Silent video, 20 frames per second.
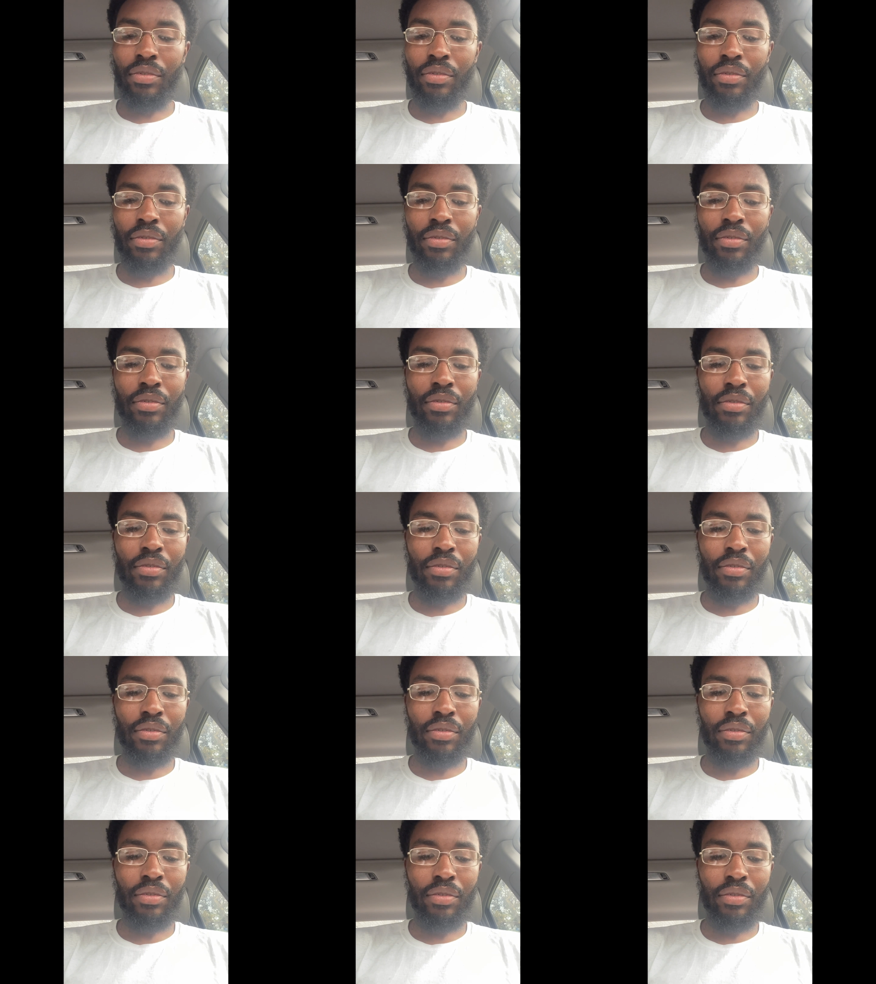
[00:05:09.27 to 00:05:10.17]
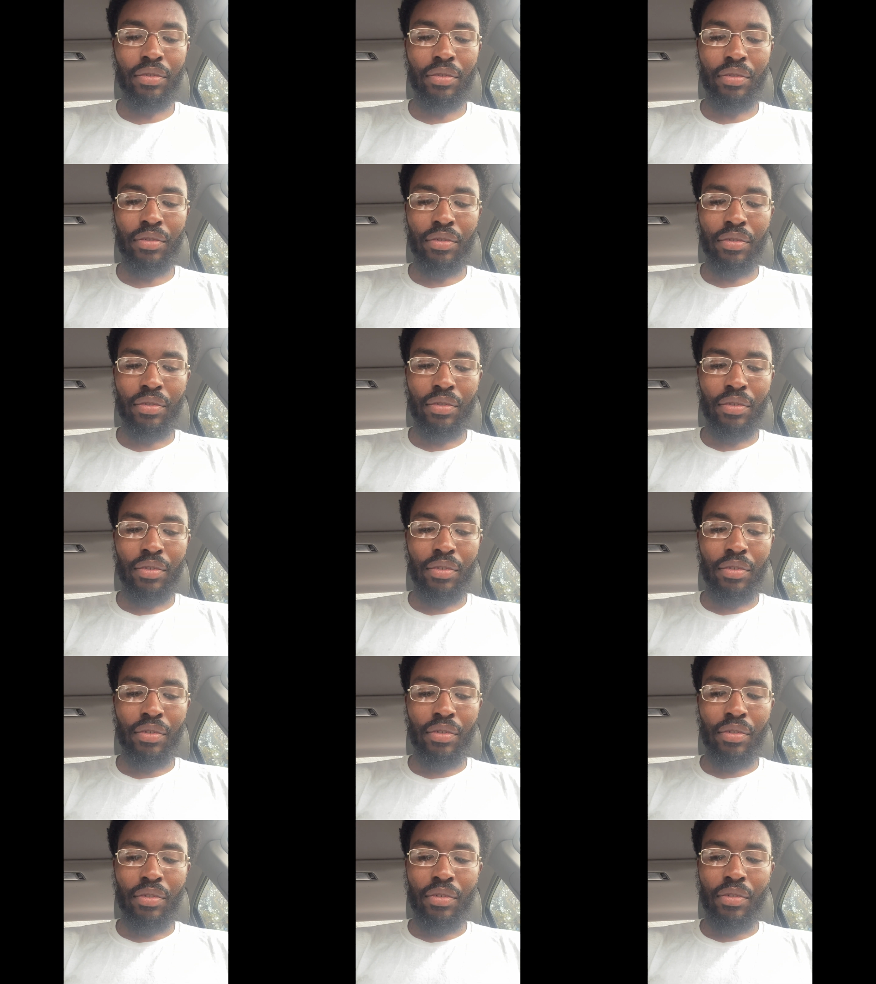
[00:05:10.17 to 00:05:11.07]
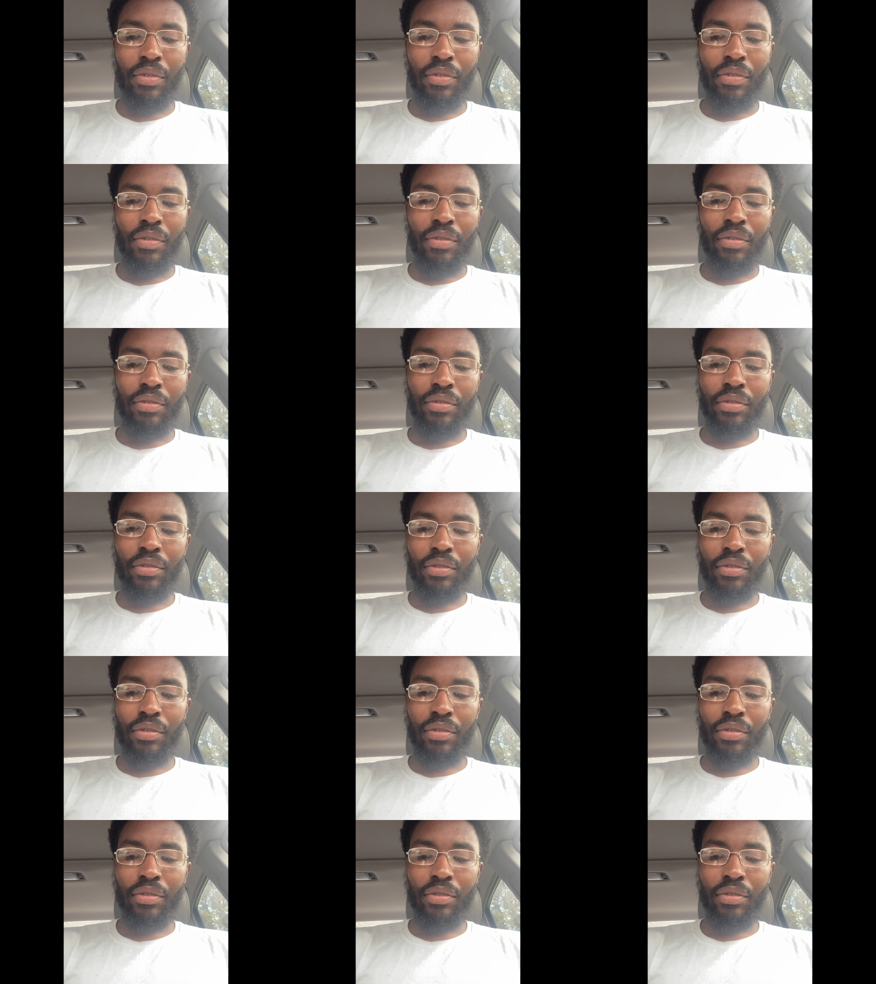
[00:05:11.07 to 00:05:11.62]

No one is speaking in this clip.